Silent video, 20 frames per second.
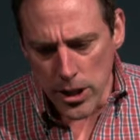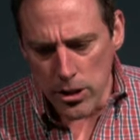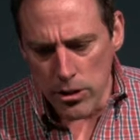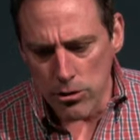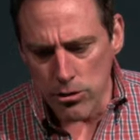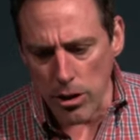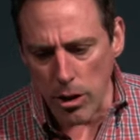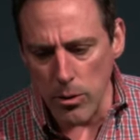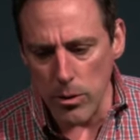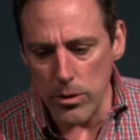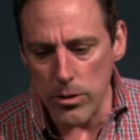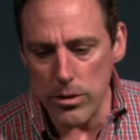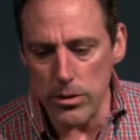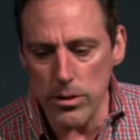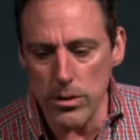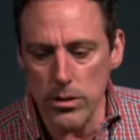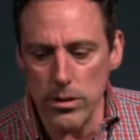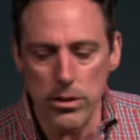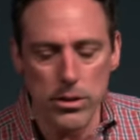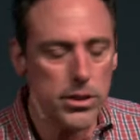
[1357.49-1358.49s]
So
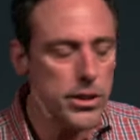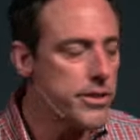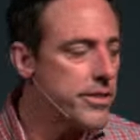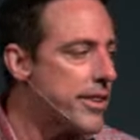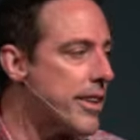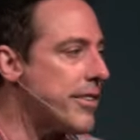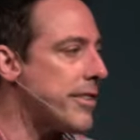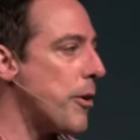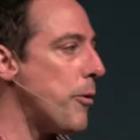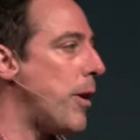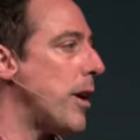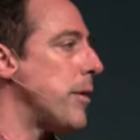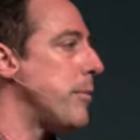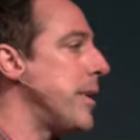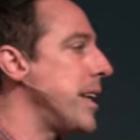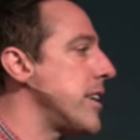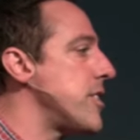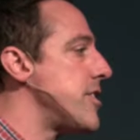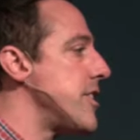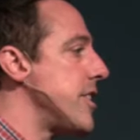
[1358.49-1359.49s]
it says they want to
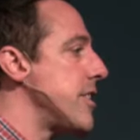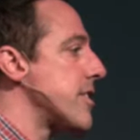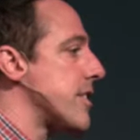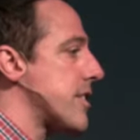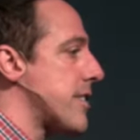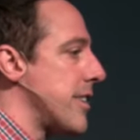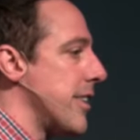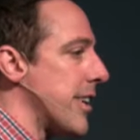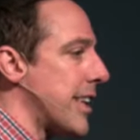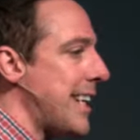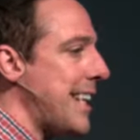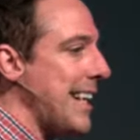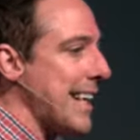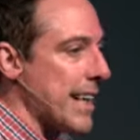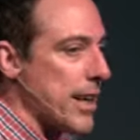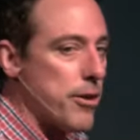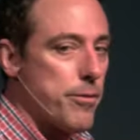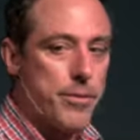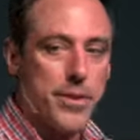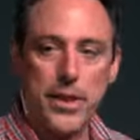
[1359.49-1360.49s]
make Jesus their
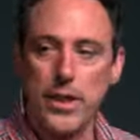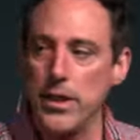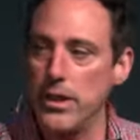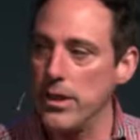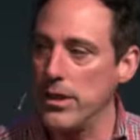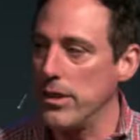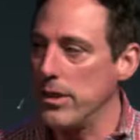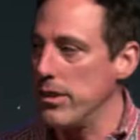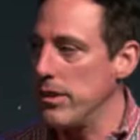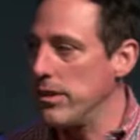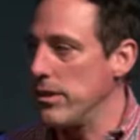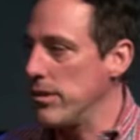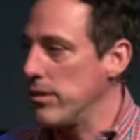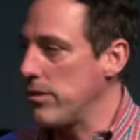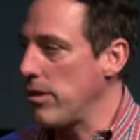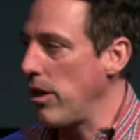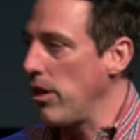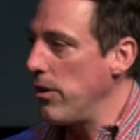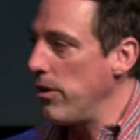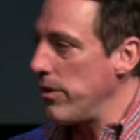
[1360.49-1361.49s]
king.
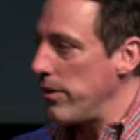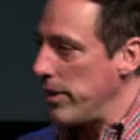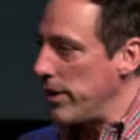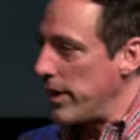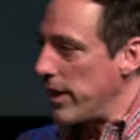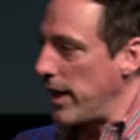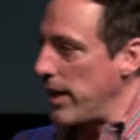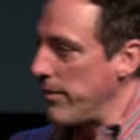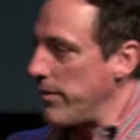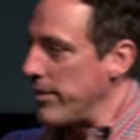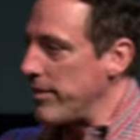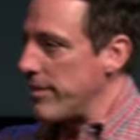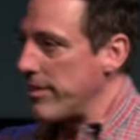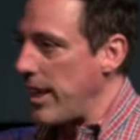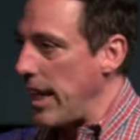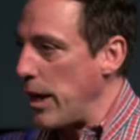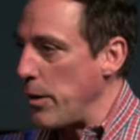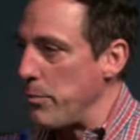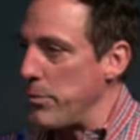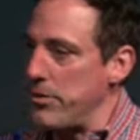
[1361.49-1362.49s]
So he kind of
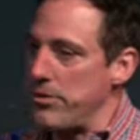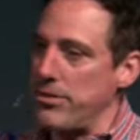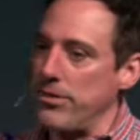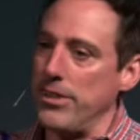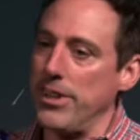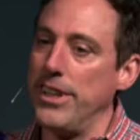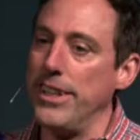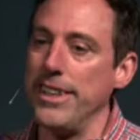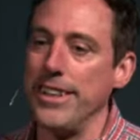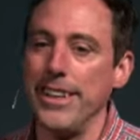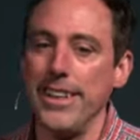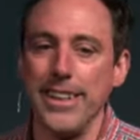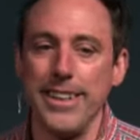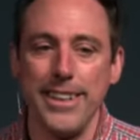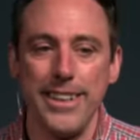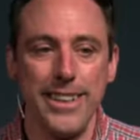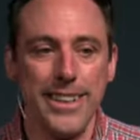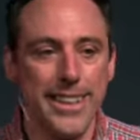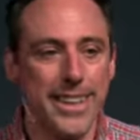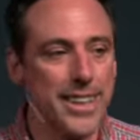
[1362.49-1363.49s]
escapes.
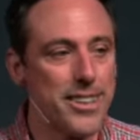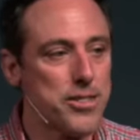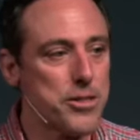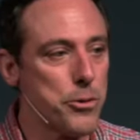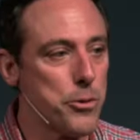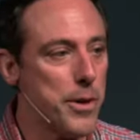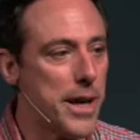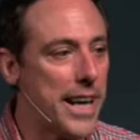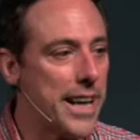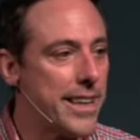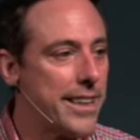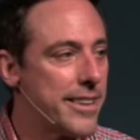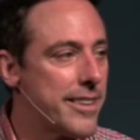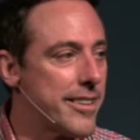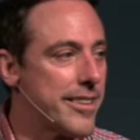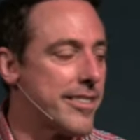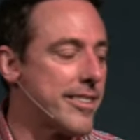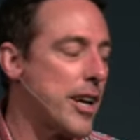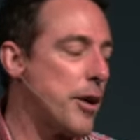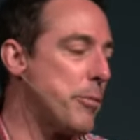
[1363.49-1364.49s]
He gets away. The
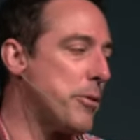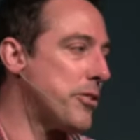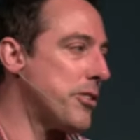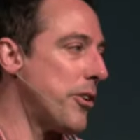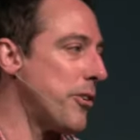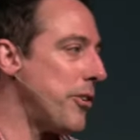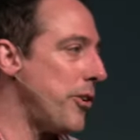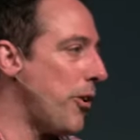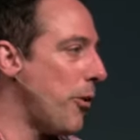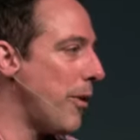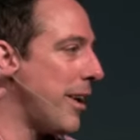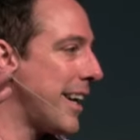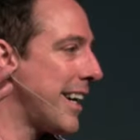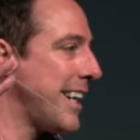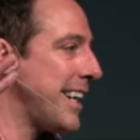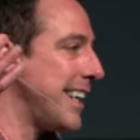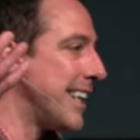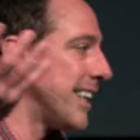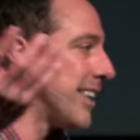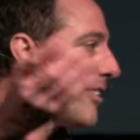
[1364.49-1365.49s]
disciples don't know where
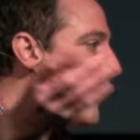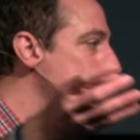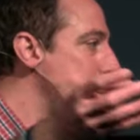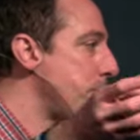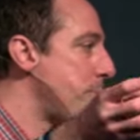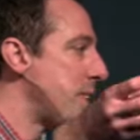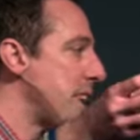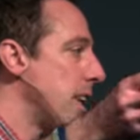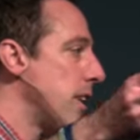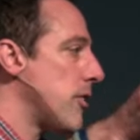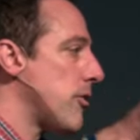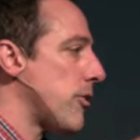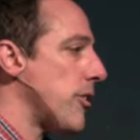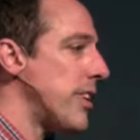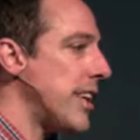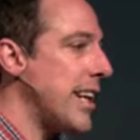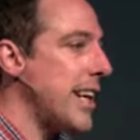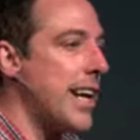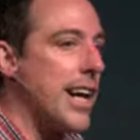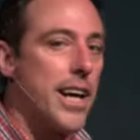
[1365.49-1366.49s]
he is, so
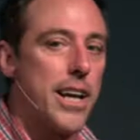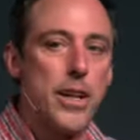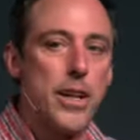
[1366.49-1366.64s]
they get